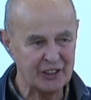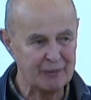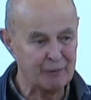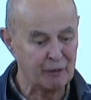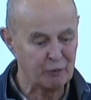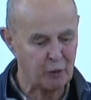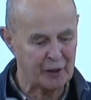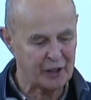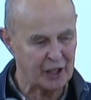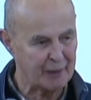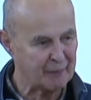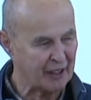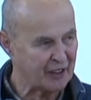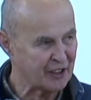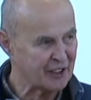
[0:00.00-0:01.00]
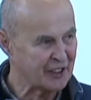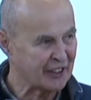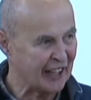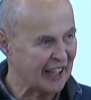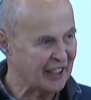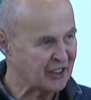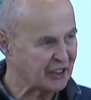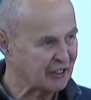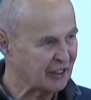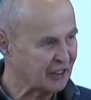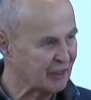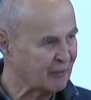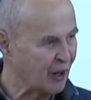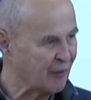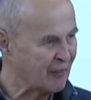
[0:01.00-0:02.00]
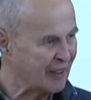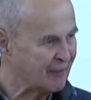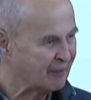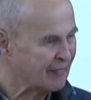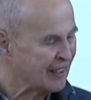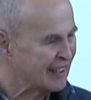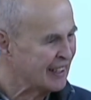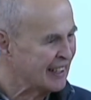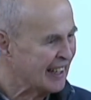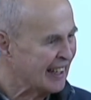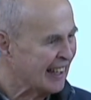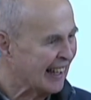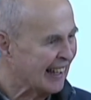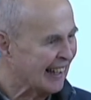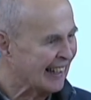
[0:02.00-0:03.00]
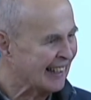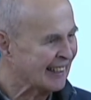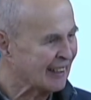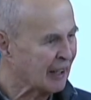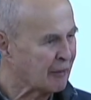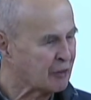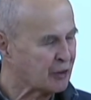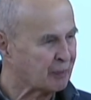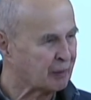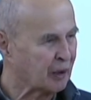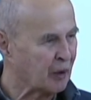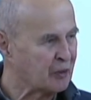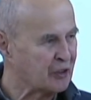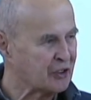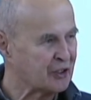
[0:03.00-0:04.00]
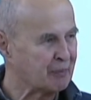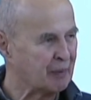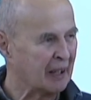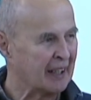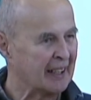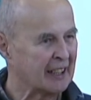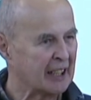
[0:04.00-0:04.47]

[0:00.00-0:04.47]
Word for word: I'm working on my third cancer at the moment, uh, I was approached by a